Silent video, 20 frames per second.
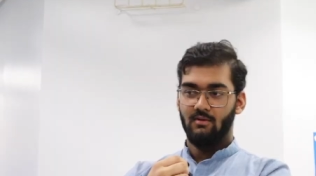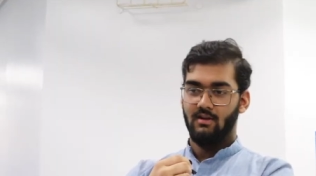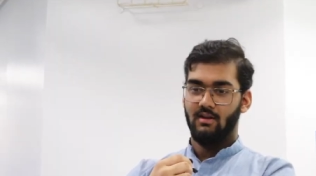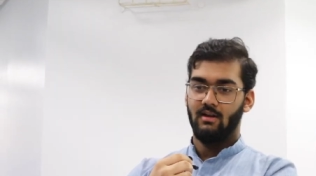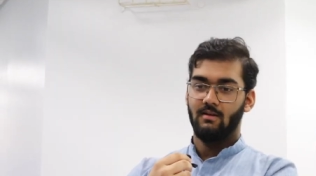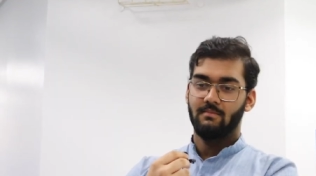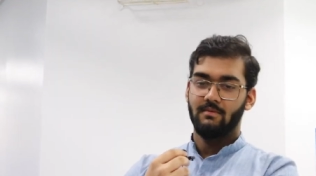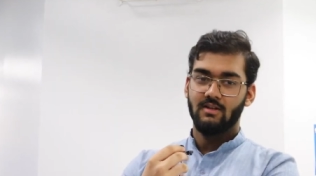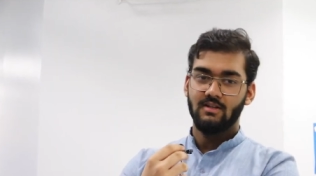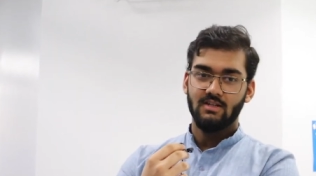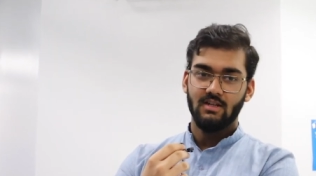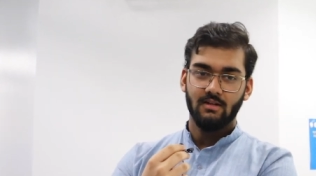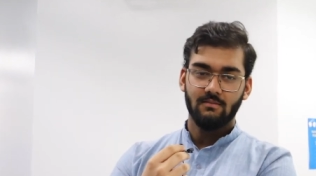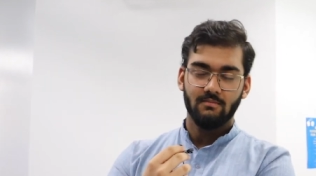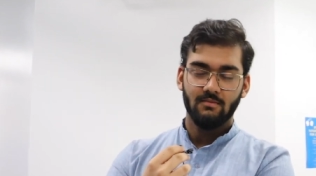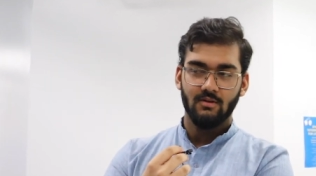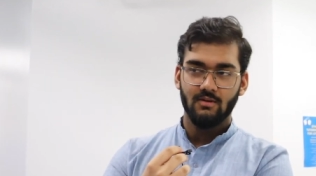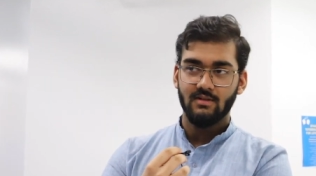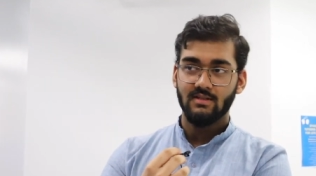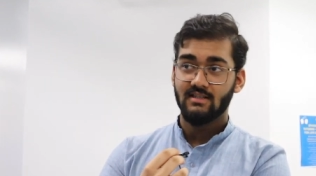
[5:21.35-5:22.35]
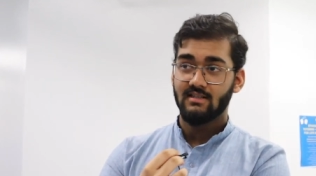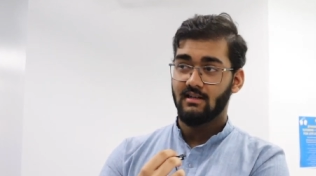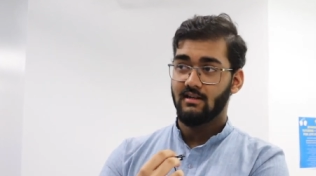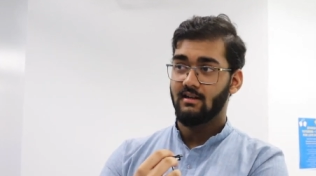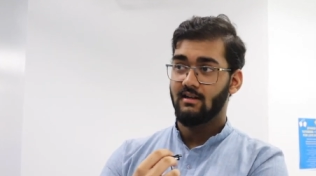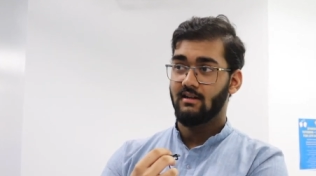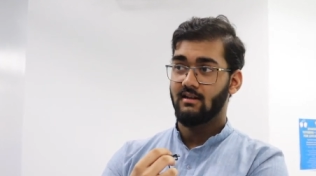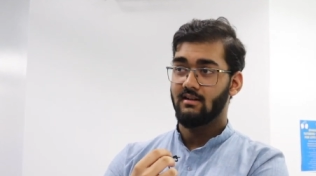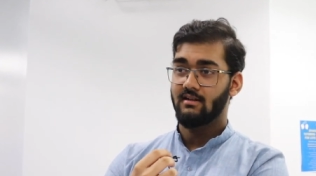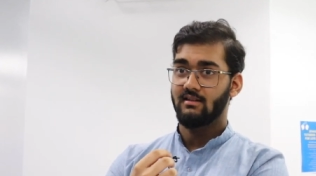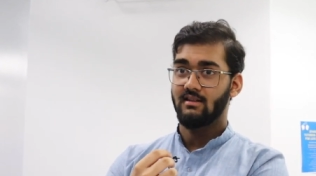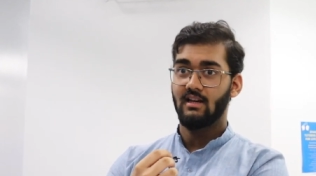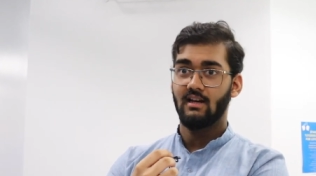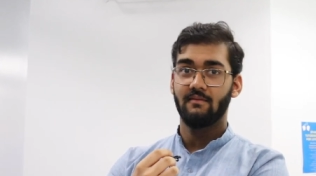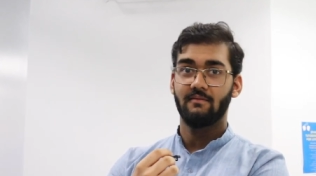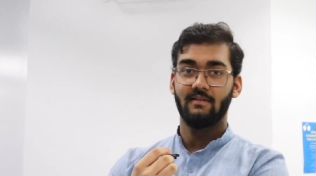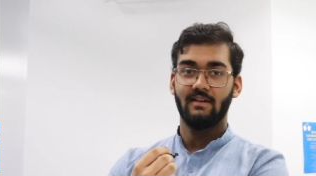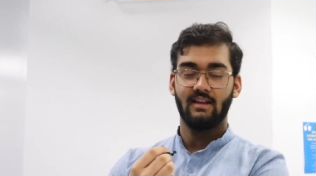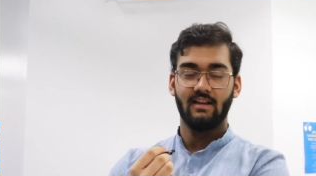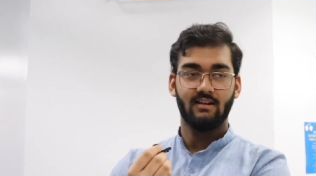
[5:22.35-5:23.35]
What I appreciate most, uh, they
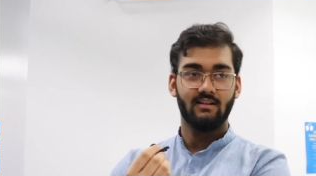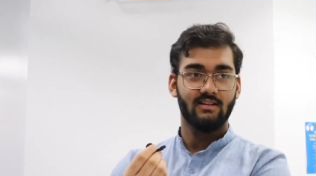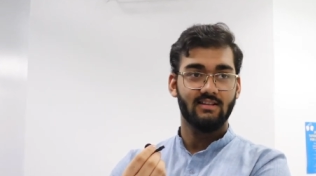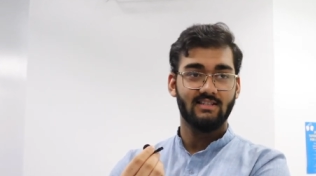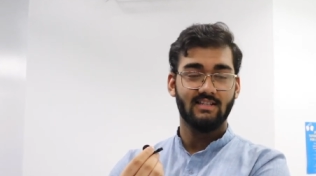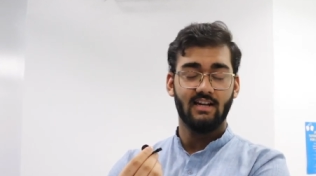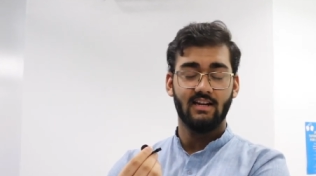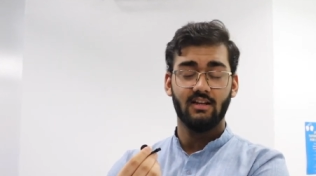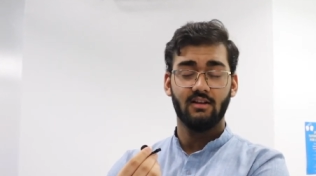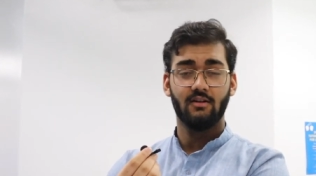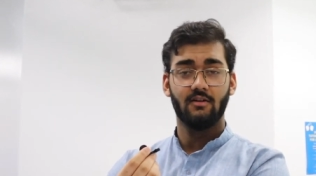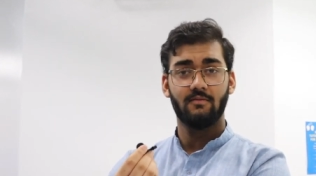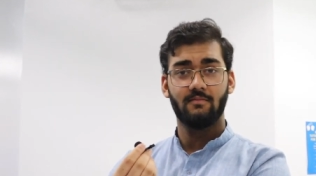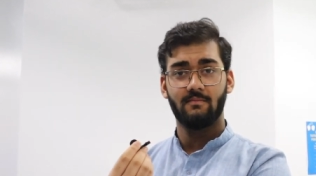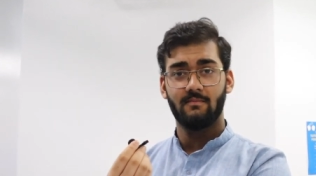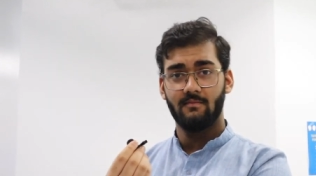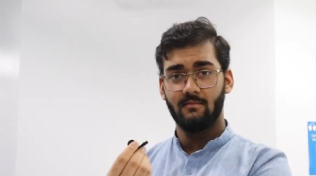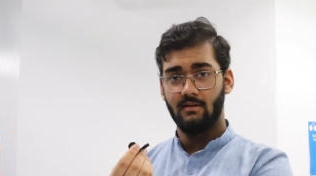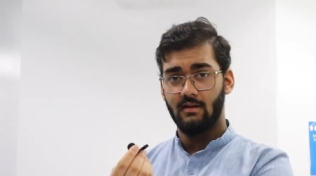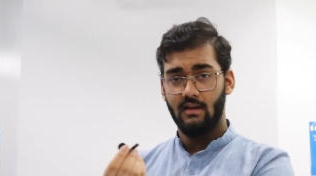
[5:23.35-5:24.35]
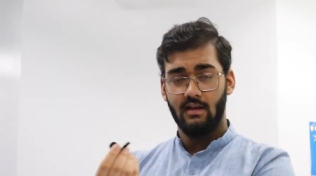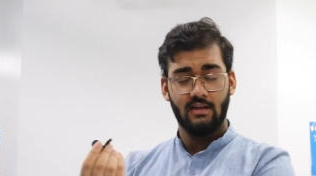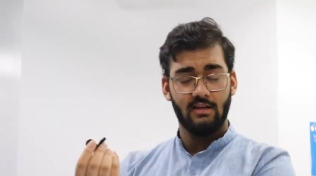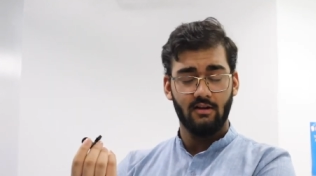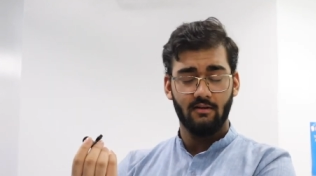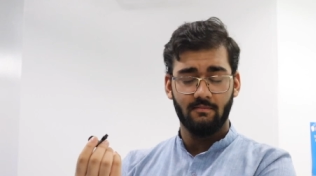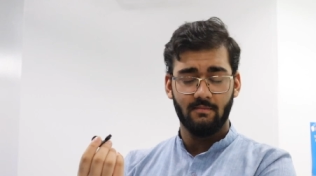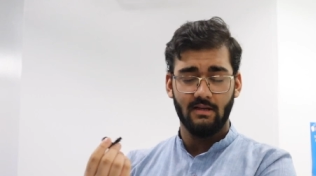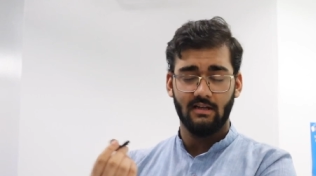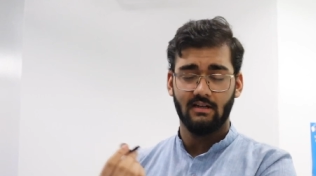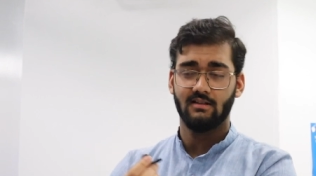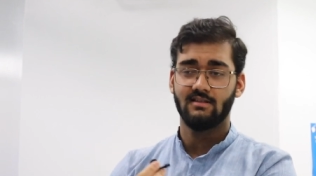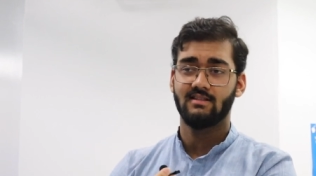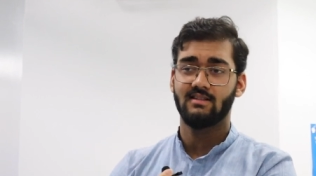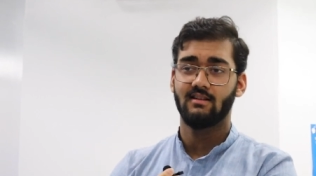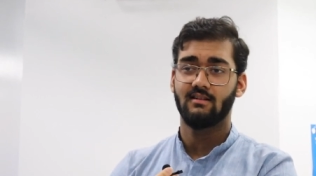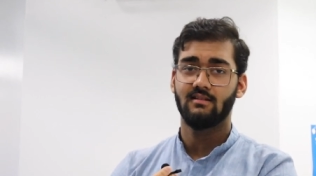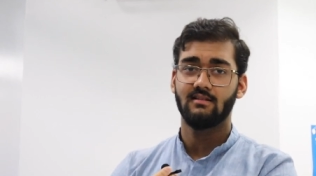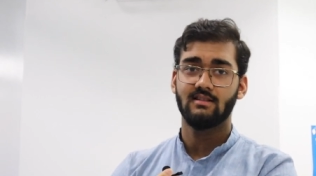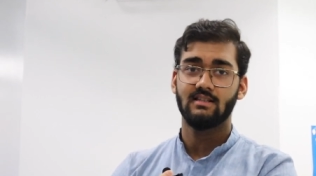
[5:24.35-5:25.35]
are very understanding of any of my
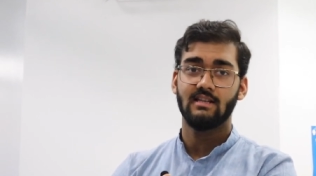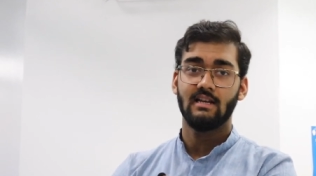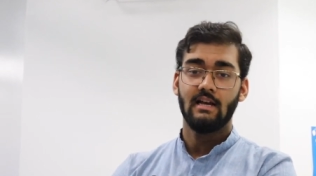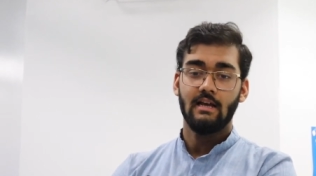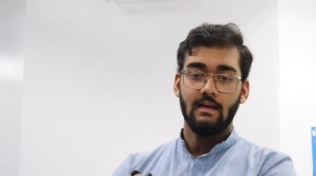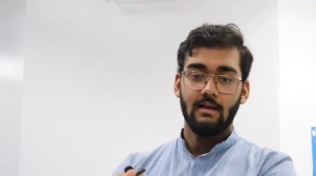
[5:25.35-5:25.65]
concerns.